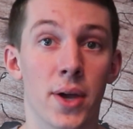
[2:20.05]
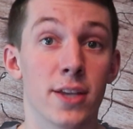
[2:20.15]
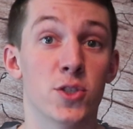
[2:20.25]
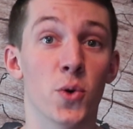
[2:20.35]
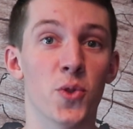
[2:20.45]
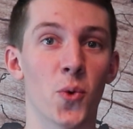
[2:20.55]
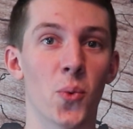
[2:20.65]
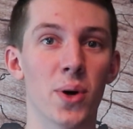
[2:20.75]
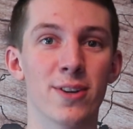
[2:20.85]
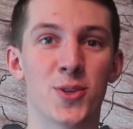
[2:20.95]
Okay, so the
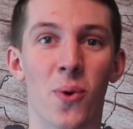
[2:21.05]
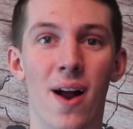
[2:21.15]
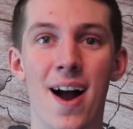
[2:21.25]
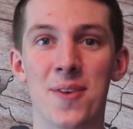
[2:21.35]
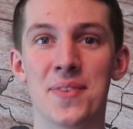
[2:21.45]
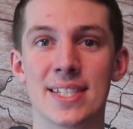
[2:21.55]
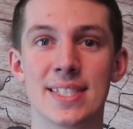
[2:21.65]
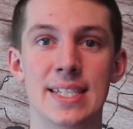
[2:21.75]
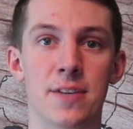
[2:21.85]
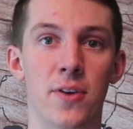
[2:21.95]
words were
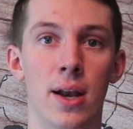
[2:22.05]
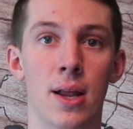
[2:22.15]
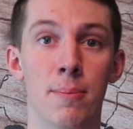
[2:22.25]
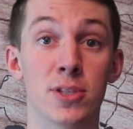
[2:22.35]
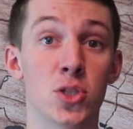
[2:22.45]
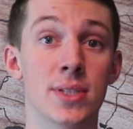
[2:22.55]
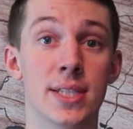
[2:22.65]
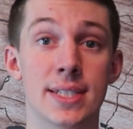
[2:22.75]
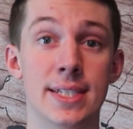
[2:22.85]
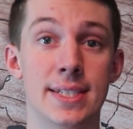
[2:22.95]
obviously different, but so
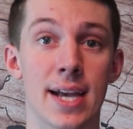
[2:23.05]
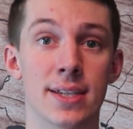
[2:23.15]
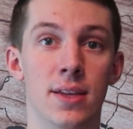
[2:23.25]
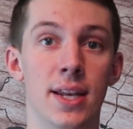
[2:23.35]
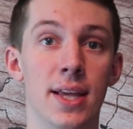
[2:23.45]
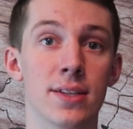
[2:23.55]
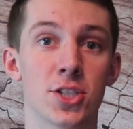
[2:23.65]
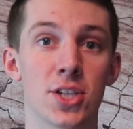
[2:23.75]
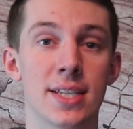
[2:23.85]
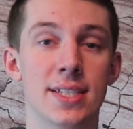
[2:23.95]
was the syntax. In
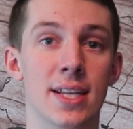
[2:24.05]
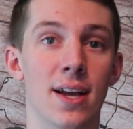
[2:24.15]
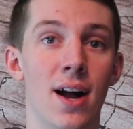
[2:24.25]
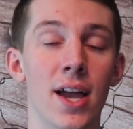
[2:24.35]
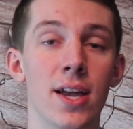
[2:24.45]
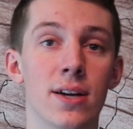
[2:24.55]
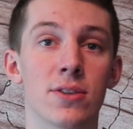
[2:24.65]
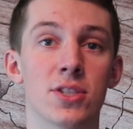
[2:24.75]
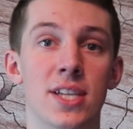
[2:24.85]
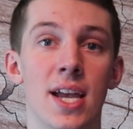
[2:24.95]
English, I said, I
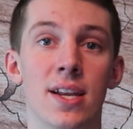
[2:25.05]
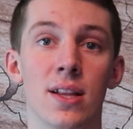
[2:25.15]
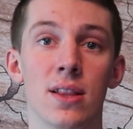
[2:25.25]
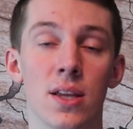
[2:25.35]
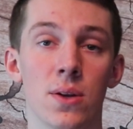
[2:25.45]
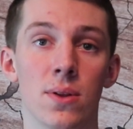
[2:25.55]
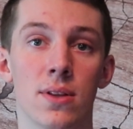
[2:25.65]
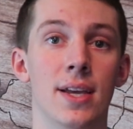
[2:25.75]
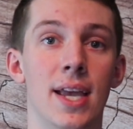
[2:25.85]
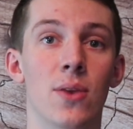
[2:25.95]
understand a
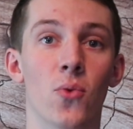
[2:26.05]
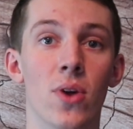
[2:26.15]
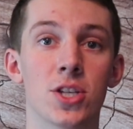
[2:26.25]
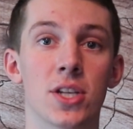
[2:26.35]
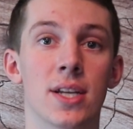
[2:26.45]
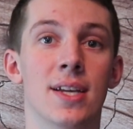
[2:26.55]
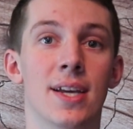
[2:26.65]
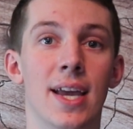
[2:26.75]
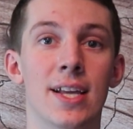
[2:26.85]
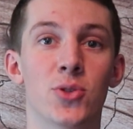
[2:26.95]
little. In Russian,
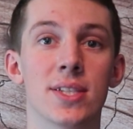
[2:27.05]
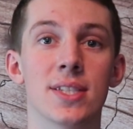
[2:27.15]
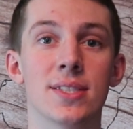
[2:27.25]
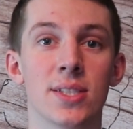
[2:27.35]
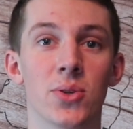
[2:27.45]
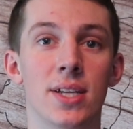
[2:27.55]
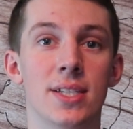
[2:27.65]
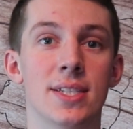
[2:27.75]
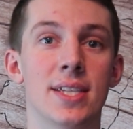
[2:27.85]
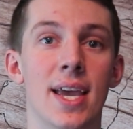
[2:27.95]
it translates literally
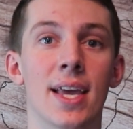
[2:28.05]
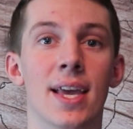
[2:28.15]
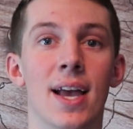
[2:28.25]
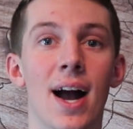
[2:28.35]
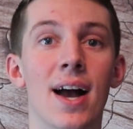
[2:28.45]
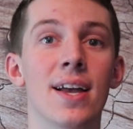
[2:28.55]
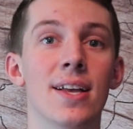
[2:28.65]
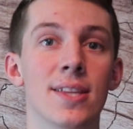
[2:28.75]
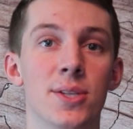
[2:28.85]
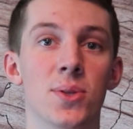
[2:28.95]
to saying, I
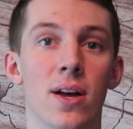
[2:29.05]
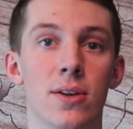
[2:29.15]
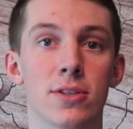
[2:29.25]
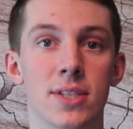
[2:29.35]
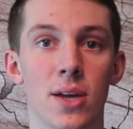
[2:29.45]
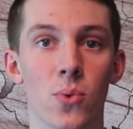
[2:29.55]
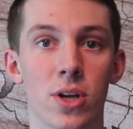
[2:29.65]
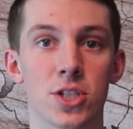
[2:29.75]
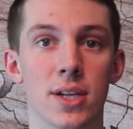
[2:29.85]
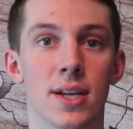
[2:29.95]
a little understand
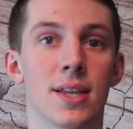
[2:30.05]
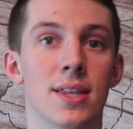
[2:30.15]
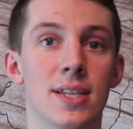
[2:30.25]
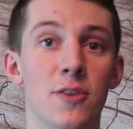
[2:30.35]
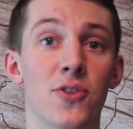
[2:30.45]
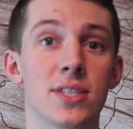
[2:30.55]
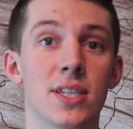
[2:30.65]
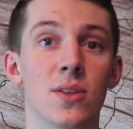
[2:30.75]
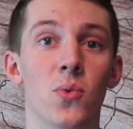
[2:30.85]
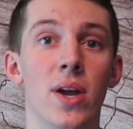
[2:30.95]
Russian. The
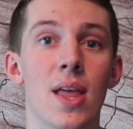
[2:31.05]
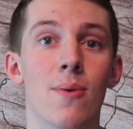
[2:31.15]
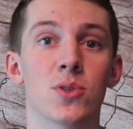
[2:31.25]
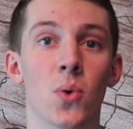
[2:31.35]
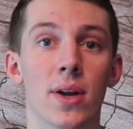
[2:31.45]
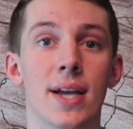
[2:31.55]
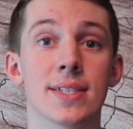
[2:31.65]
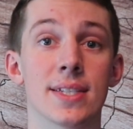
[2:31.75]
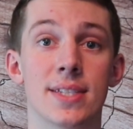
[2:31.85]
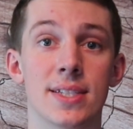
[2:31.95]
difference in the way that was
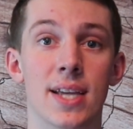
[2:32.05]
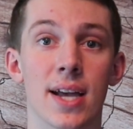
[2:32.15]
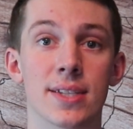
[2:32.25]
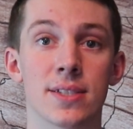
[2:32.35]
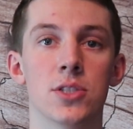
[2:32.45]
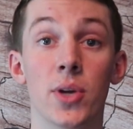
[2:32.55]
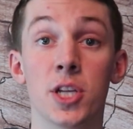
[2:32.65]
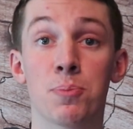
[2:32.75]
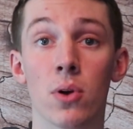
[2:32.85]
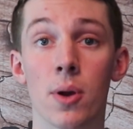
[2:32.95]
organized is syntax. So
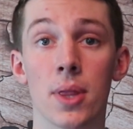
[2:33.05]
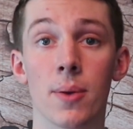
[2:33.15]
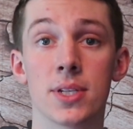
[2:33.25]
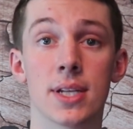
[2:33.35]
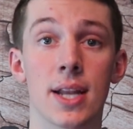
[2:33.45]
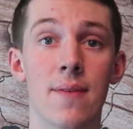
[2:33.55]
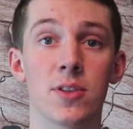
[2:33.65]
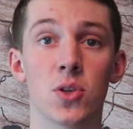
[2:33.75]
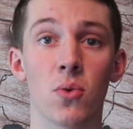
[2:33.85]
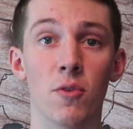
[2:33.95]
each programming language is going to have
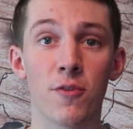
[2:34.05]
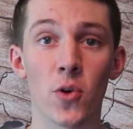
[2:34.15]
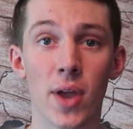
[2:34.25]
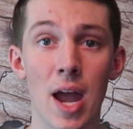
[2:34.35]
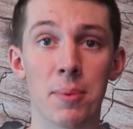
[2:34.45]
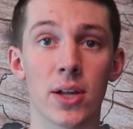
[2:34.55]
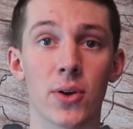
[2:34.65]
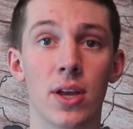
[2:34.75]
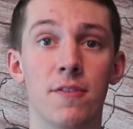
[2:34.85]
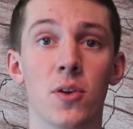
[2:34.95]
its own
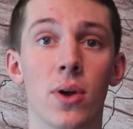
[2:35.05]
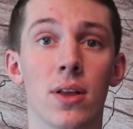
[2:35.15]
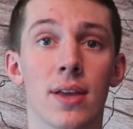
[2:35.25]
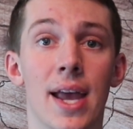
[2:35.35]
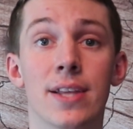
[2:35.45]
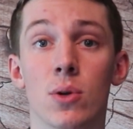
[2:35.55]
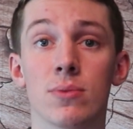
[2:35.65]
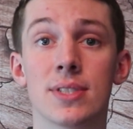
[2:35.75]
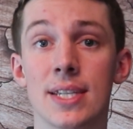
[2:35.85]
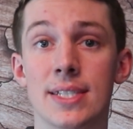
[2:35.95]
vocabulary, if you will, and its
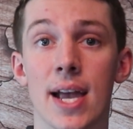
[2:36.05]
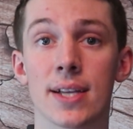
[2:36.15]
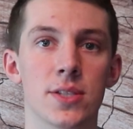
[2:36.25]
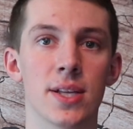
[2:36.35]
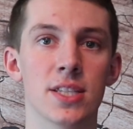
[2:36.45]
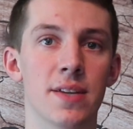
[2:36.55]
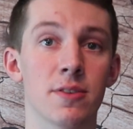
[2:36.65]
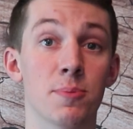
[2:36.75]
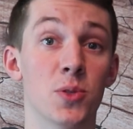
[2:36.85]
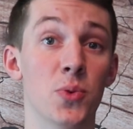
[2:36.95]
own syntax. So that's the
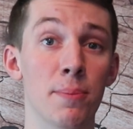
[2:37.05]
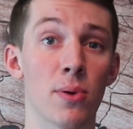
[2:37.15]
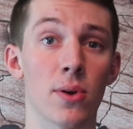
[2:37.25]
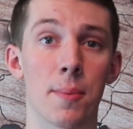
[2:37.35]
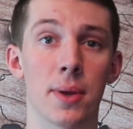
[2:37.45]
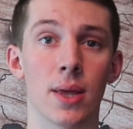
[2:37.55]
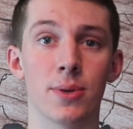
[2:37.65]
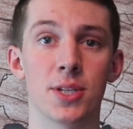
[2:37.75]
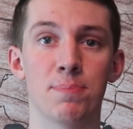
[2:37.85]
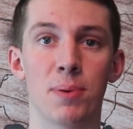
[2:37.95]
difference between programming
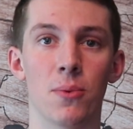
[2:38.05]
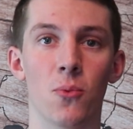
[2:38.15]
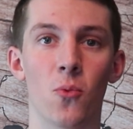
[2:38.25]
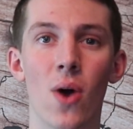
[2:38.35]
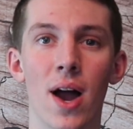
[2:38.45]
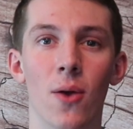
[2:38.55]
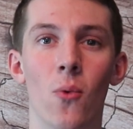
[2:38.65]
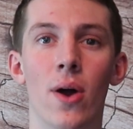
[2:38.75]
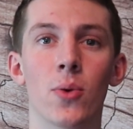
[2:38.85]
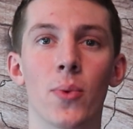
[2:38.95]
languages, but why?
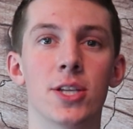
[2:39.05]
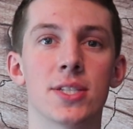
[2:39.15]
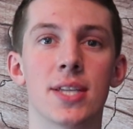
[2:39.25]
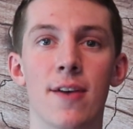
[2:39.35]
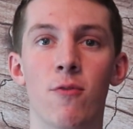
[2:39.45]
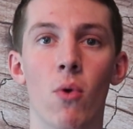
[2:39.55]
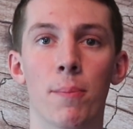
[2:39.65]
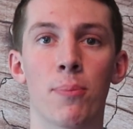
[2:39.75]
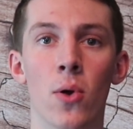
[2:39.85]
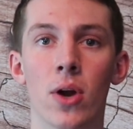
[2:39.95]
Why don't we just have
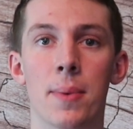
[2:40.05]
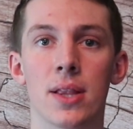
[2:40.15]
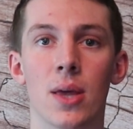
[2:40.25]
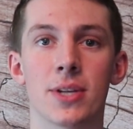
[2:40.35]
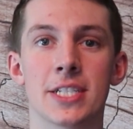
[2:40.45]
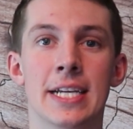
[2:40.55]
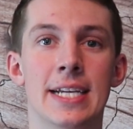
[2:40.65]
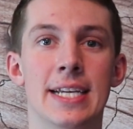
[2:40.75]
one programming language?